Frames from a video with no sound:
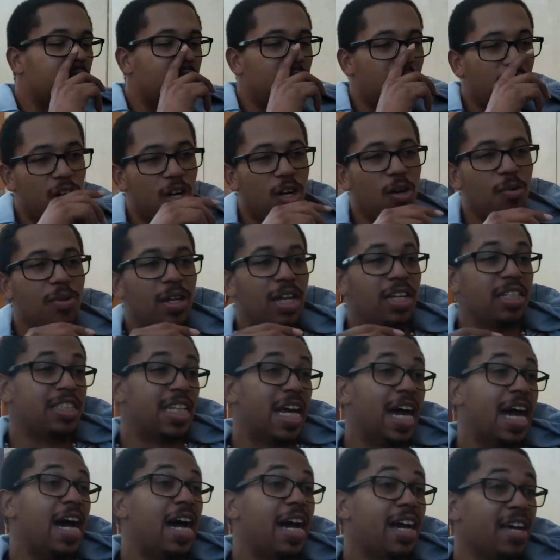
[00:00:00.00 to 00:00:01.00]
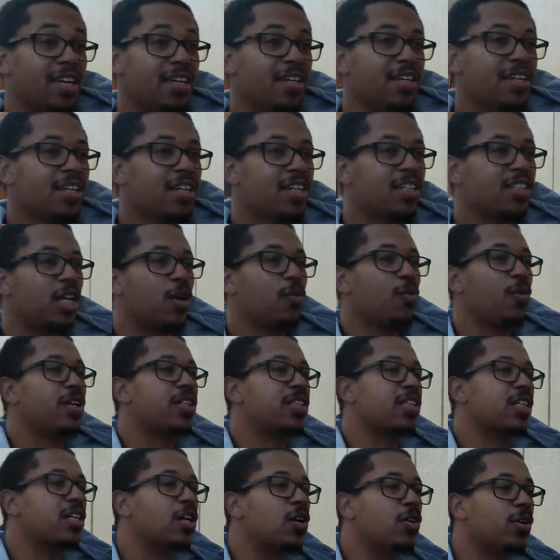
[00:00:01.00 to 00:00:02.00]
at home, they die because they went
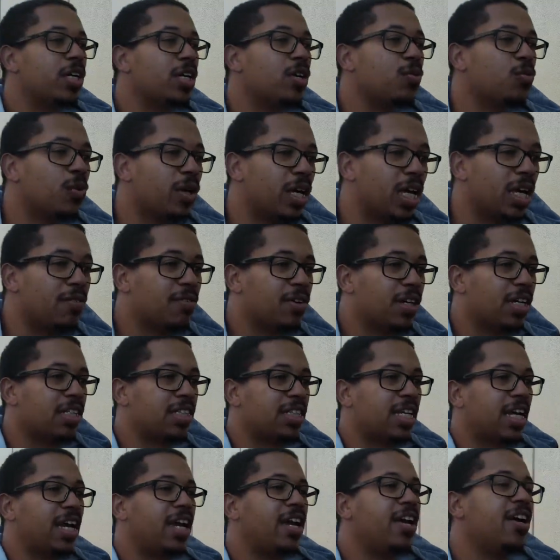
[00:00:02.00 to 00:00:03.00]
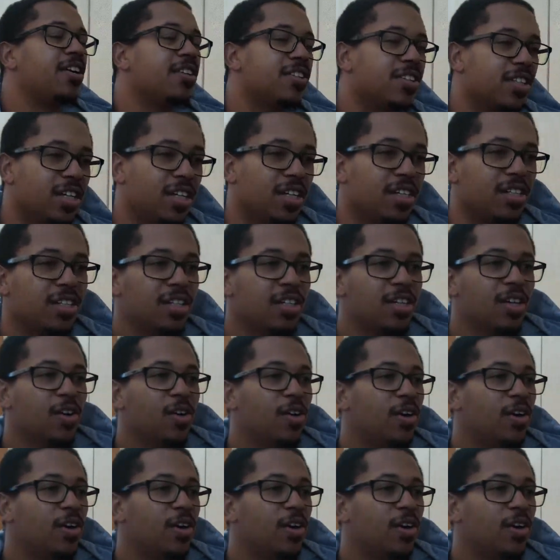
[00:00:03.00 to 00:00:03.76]
to go get weed get their hair done,